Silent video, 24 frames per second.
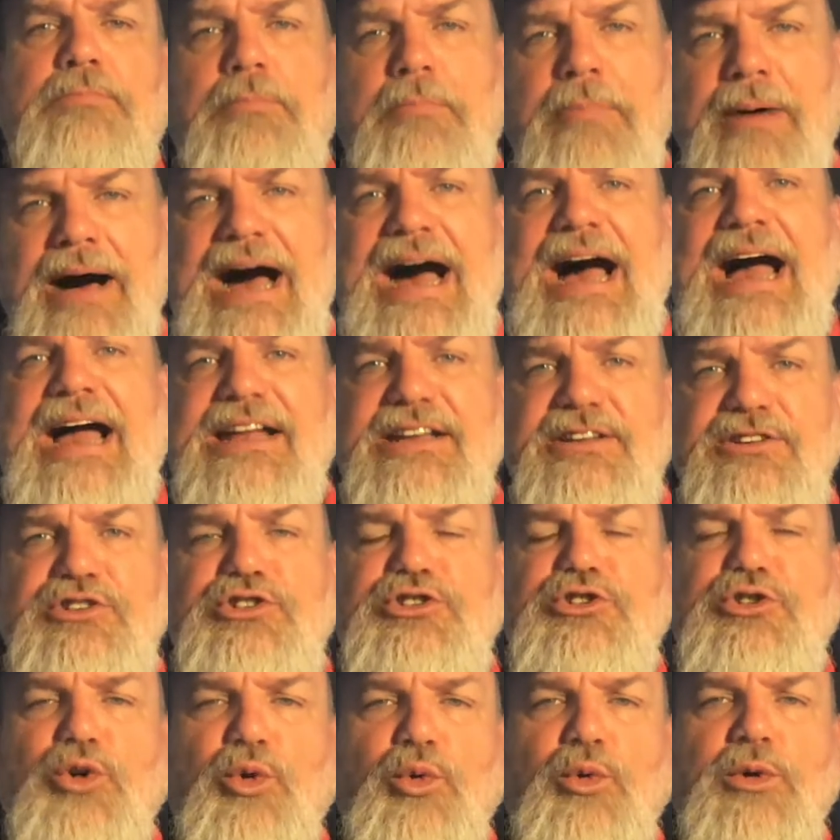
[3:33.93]
by
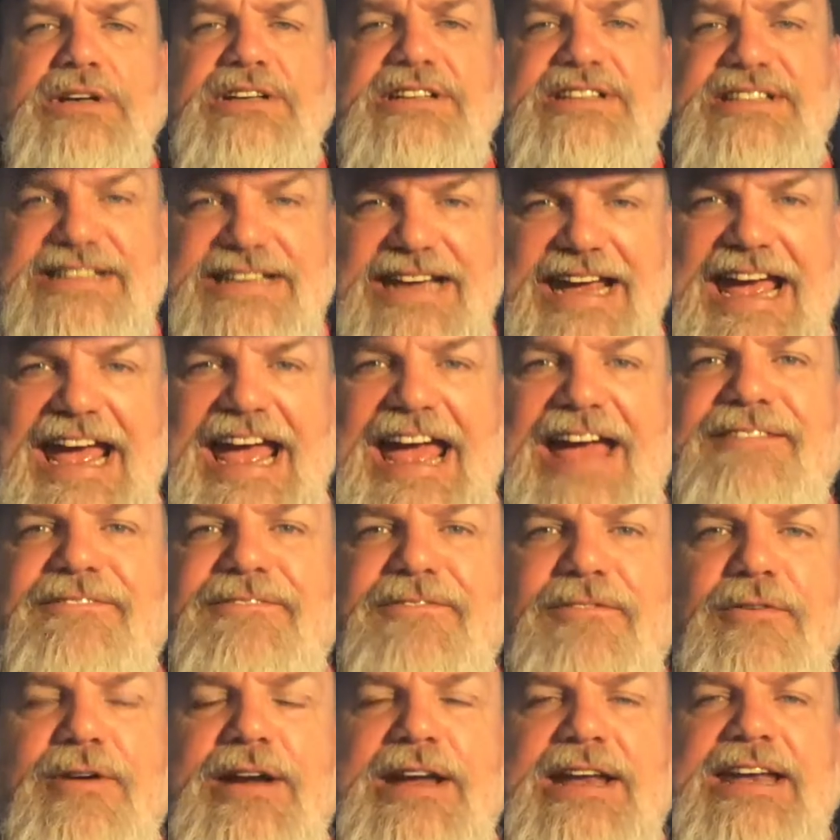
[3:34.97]
choice
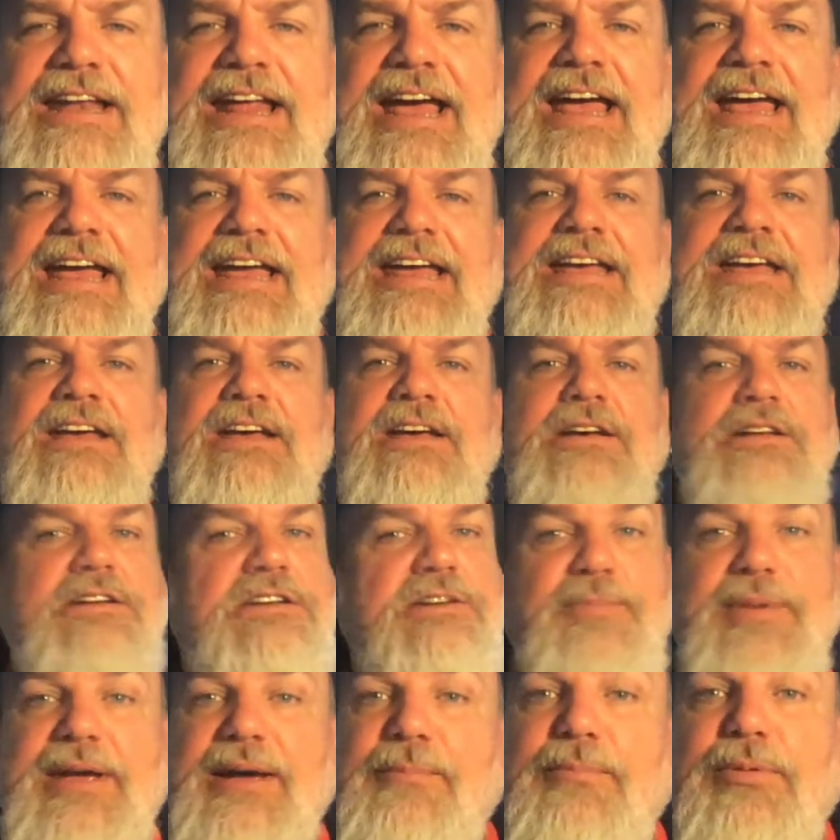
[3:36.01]
every day to
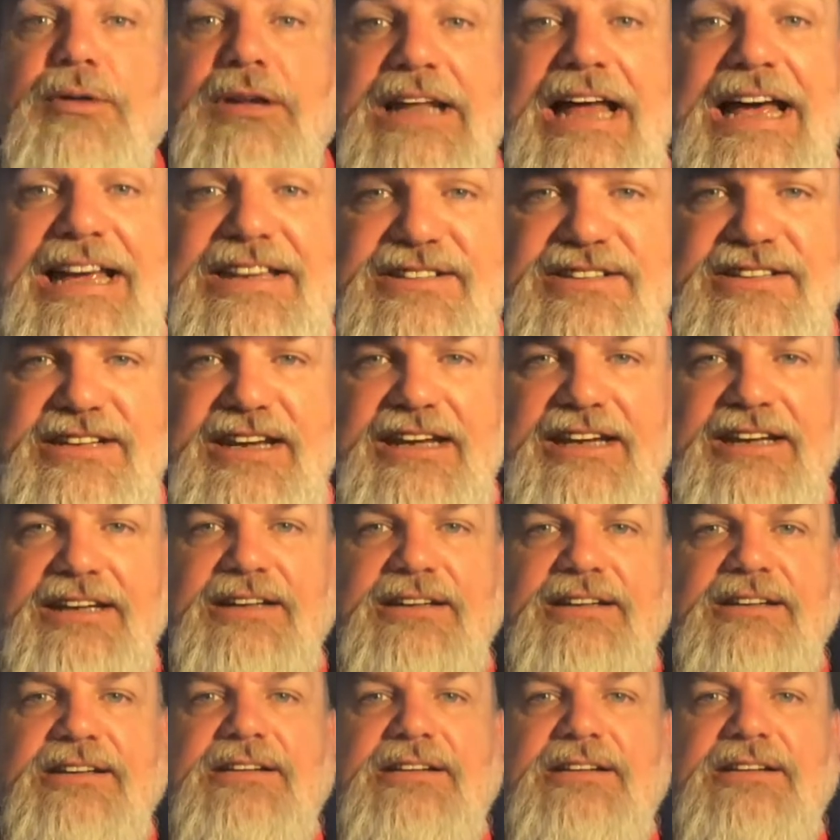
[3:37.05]
be a blessing